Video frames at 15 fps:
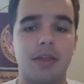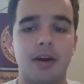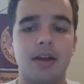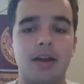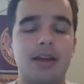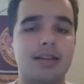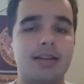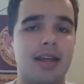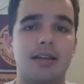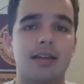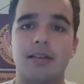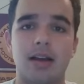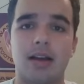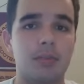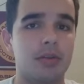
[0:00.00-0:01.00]
It takes a
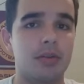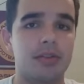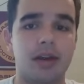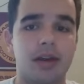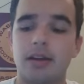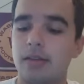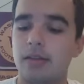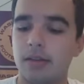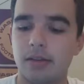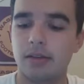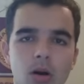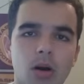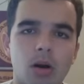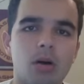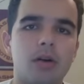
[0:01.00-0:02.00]
couple seconds
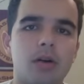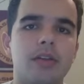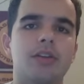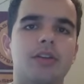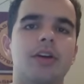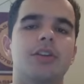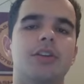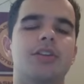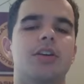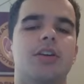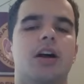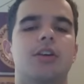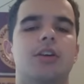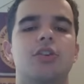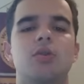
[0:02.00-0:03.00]
always good to
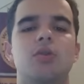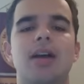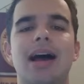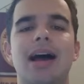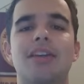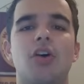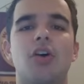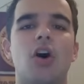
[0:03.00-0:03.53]
talk to you guys